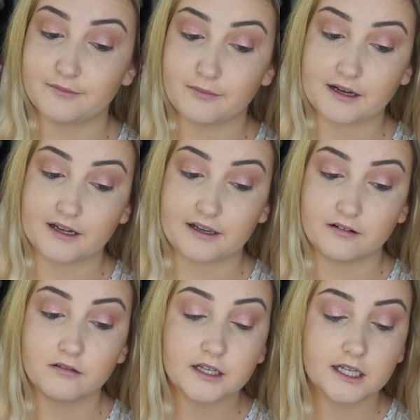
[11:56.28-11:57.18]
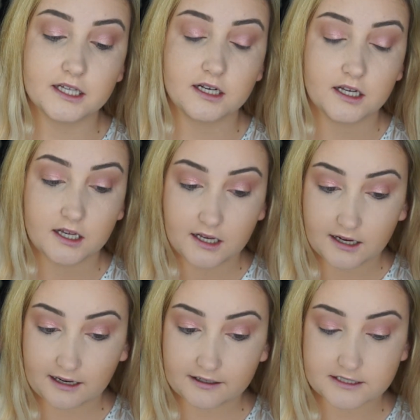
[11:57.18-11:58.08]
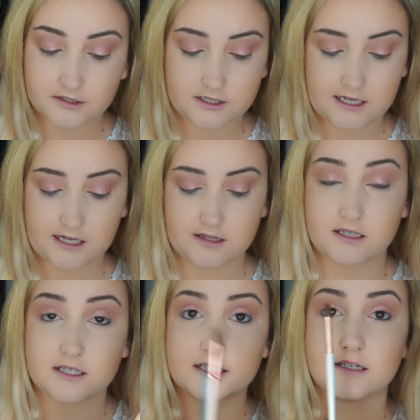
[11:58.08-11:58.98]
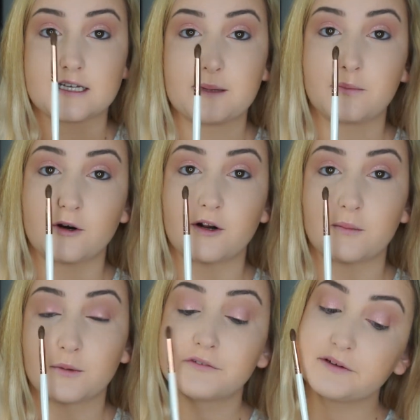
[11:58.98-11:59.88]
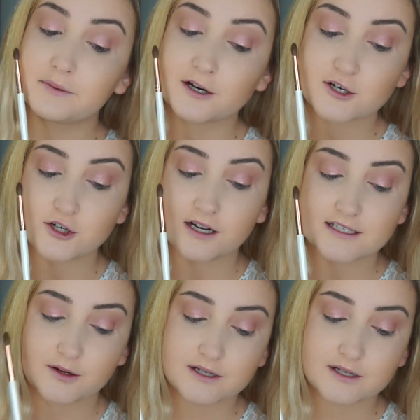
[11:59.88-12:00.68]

my lid. I like to take this tapered Morphe brush you guys